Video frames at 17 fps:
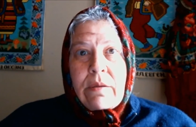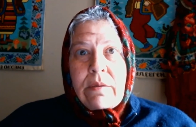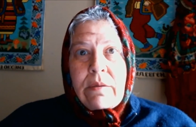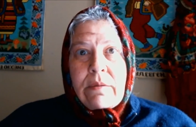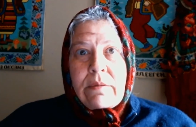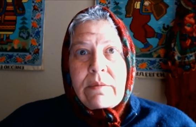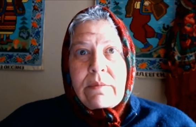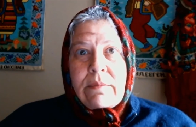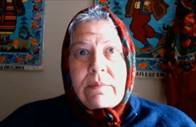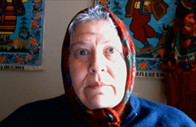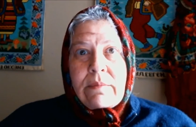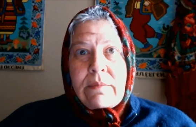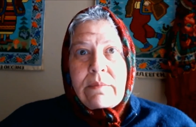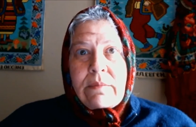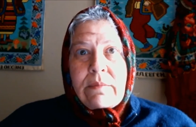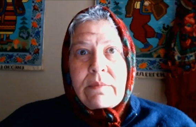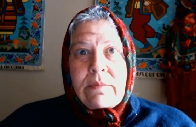
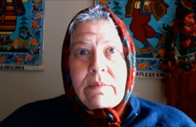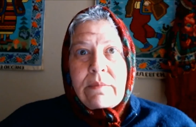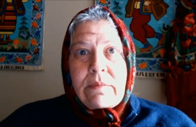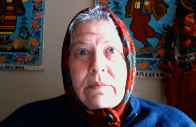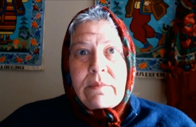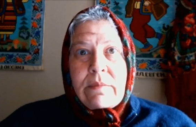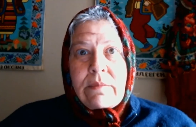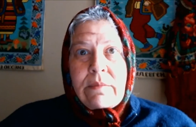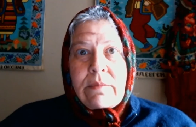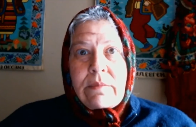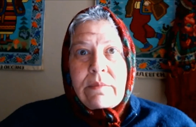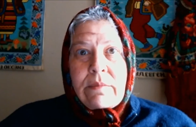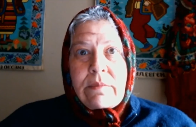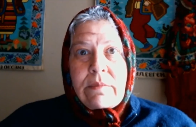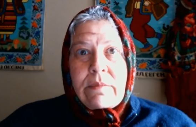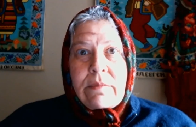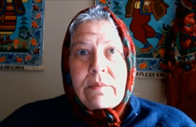
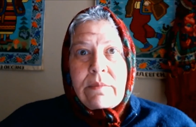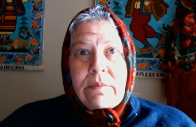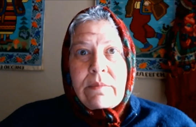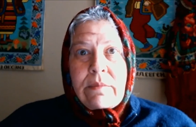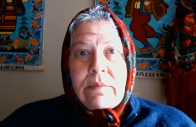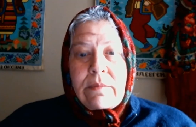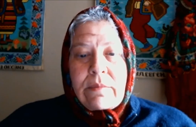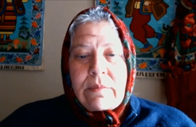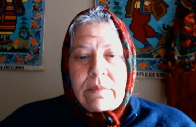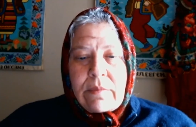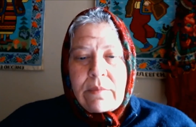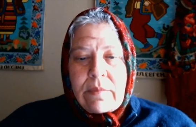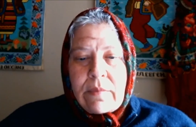Nobody speaks.